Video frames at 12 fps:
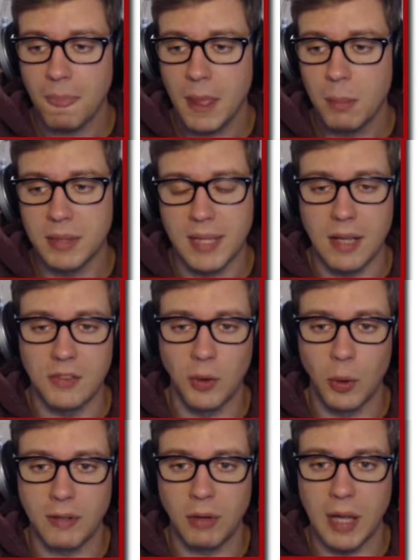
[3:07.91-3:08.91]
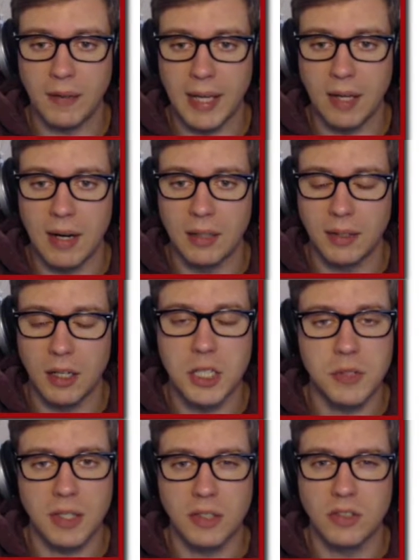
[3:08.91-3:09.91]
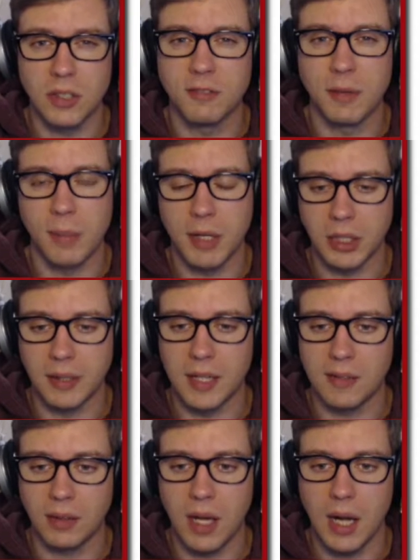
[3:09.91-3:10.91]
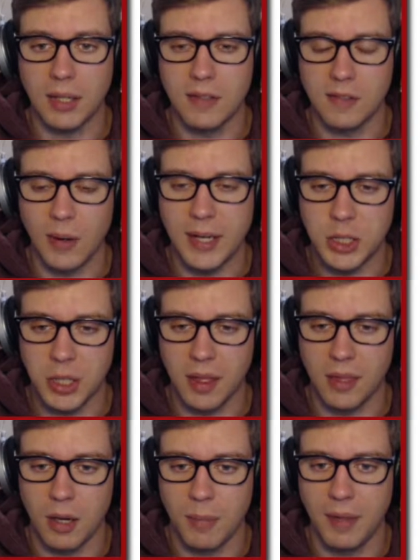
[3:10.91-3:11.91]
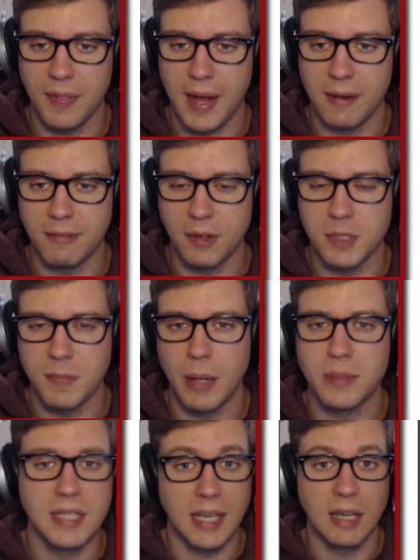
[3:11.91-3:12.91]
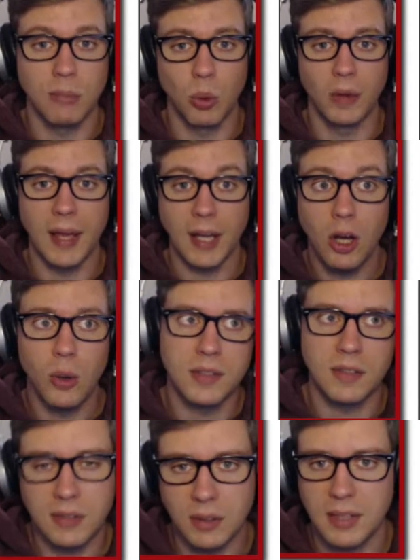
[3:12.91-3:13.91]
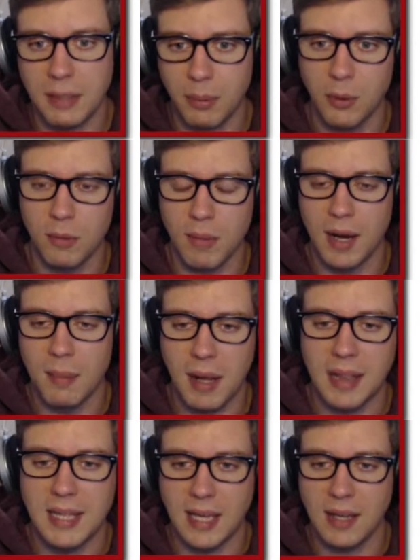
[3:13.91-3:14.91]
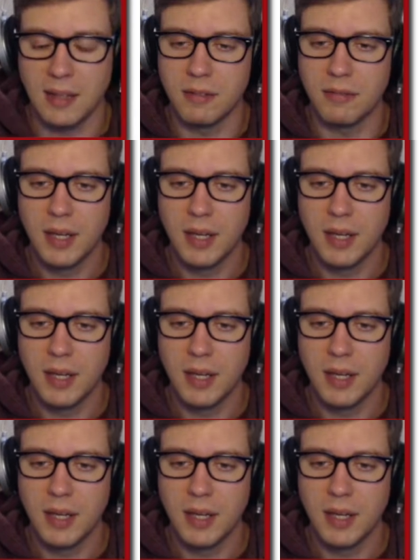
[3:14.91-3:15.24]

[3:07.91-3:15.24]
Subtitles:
But then throwing for Alligator out there and using Surf pretty much cleaned his clock, and so I should have thought about that at first. But I was thinking more like, oh, it's a Steel-type Pokemon. I'm not thinking of